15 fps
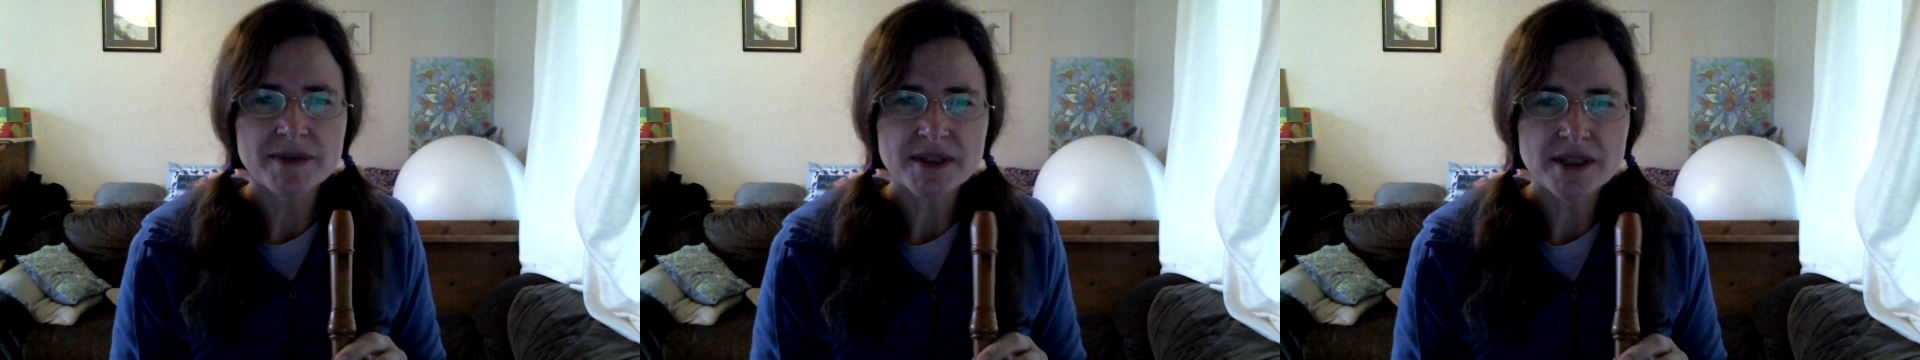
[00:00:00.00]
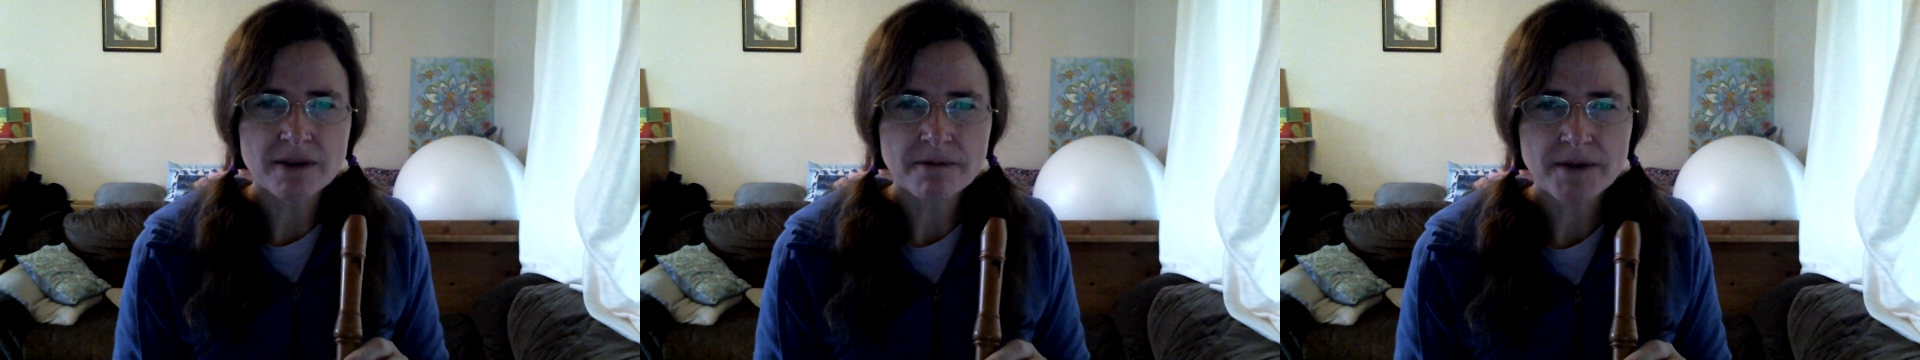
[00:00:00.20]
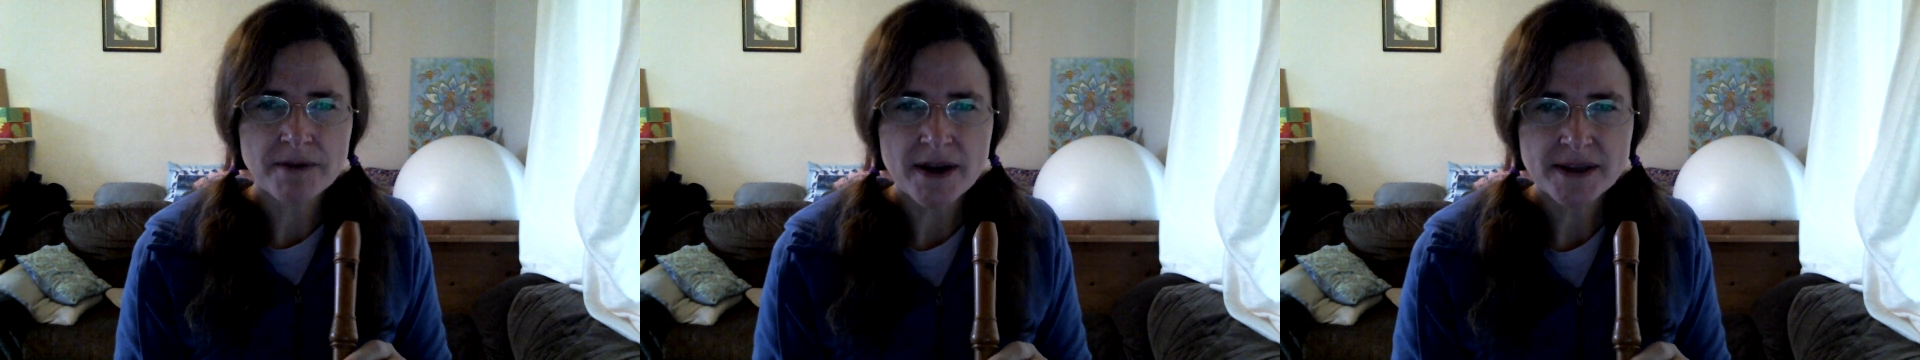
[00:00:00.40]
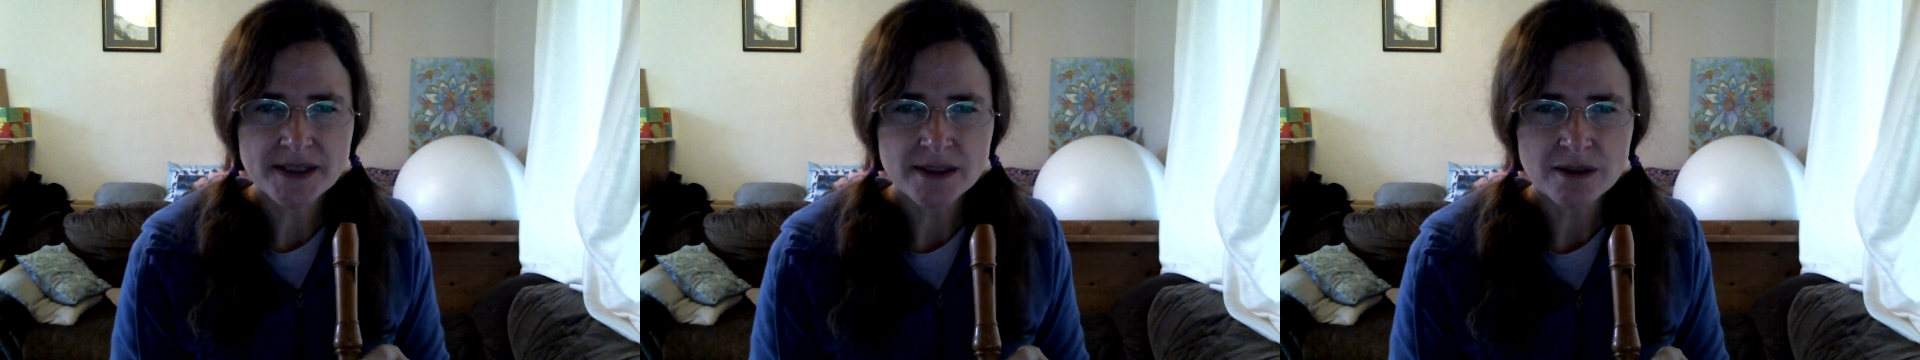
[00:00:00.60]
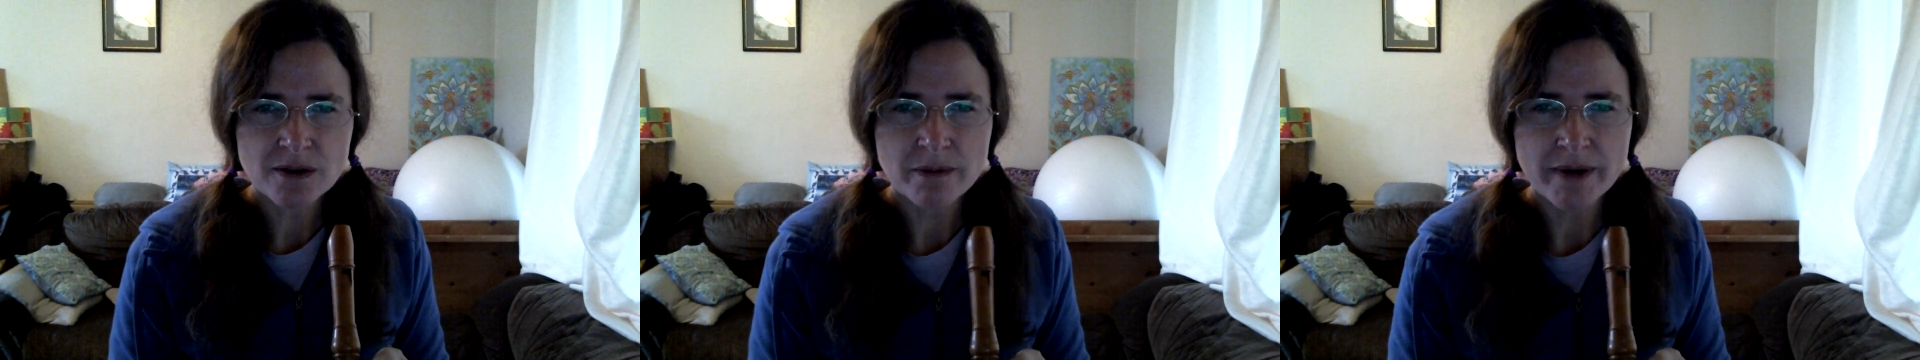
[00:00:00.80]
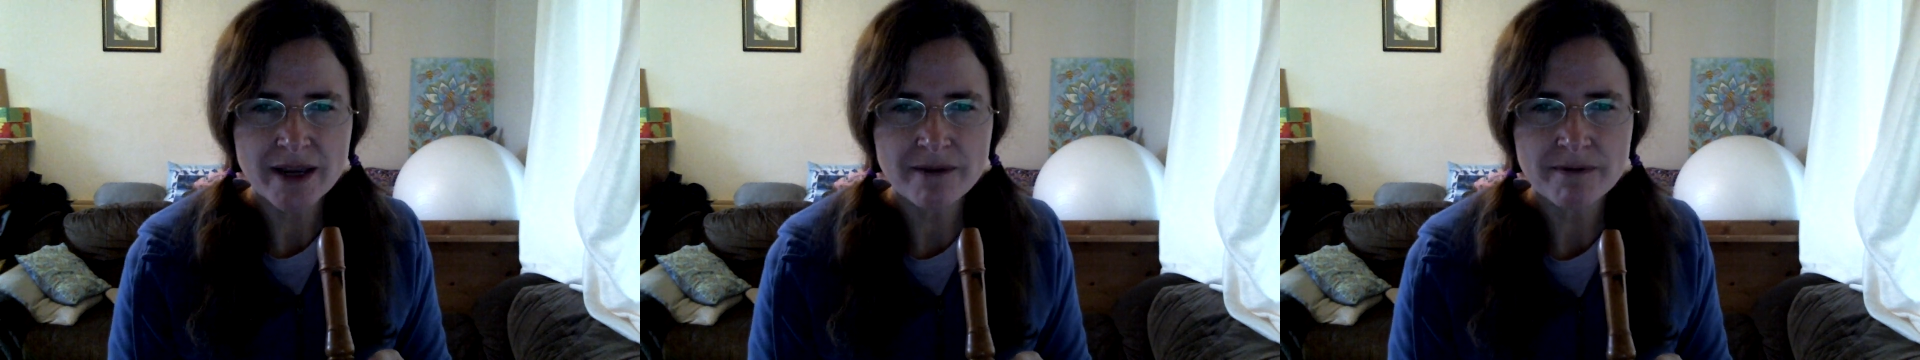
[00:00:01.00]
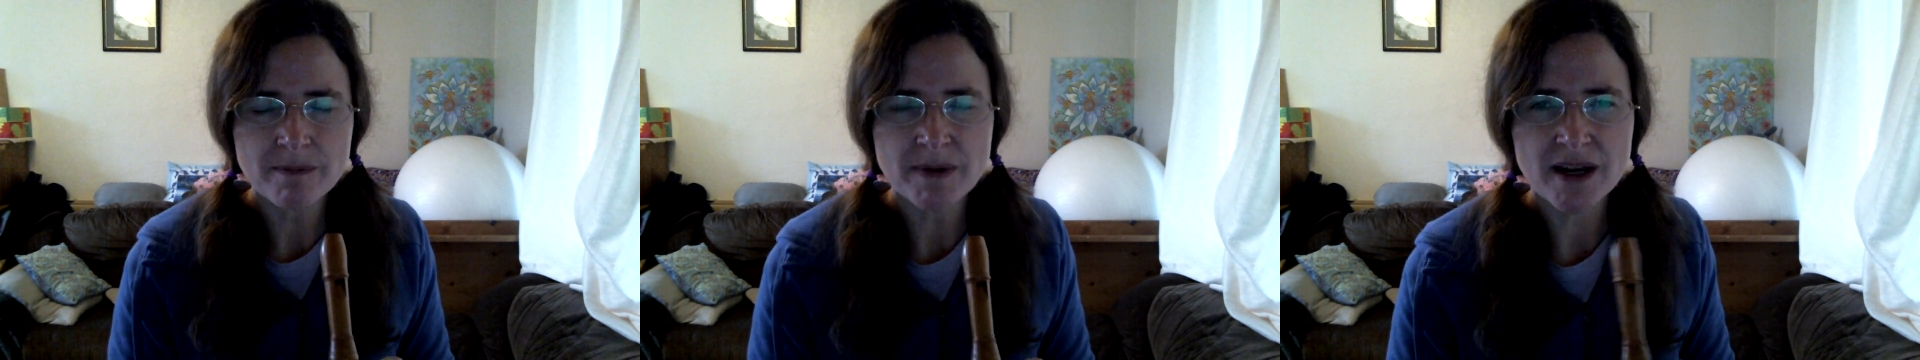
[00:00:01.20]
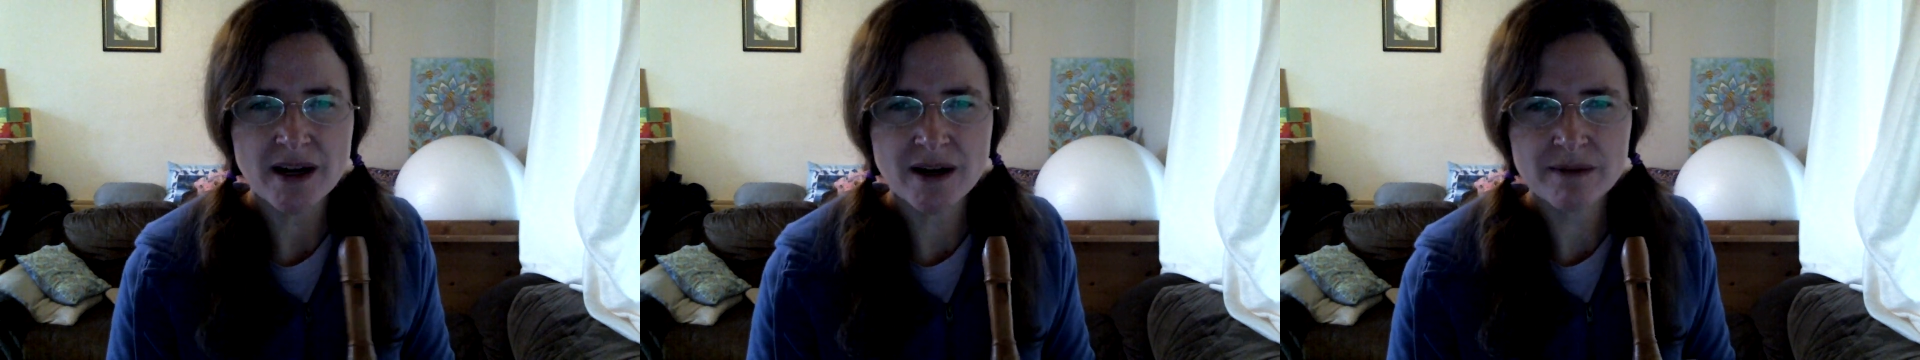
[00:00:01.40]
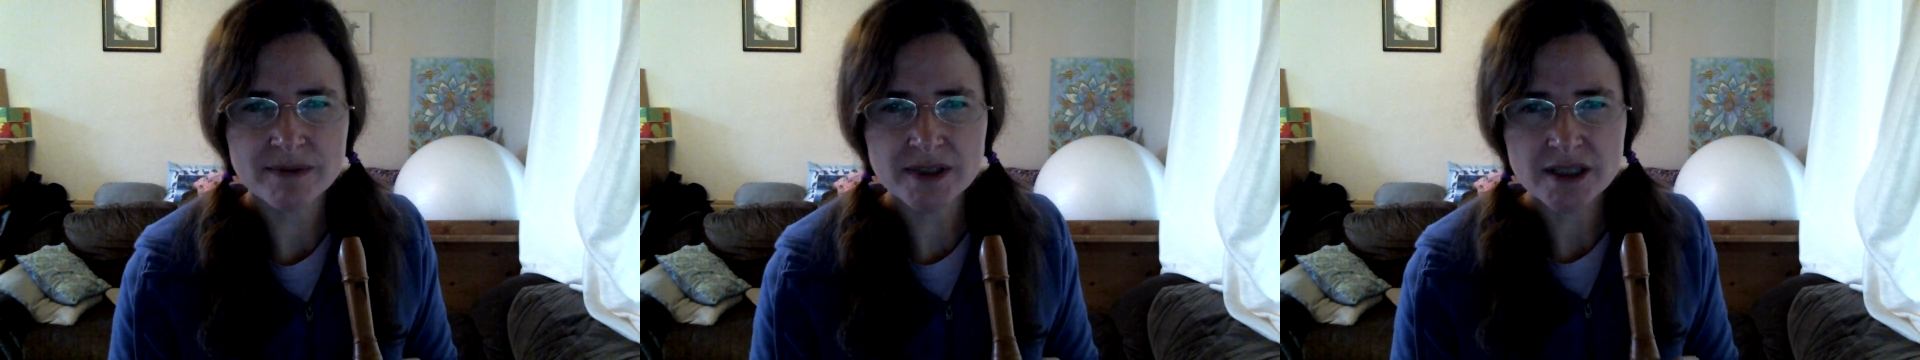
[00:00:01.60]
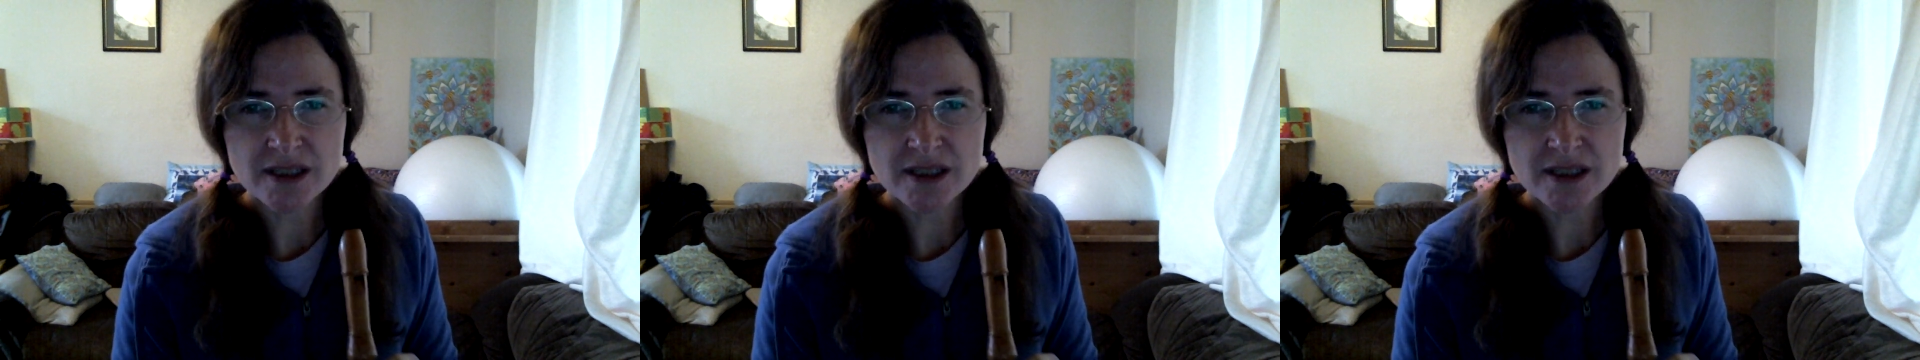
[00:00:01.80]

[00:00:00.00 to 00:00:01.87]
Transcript: So the first quaver becomes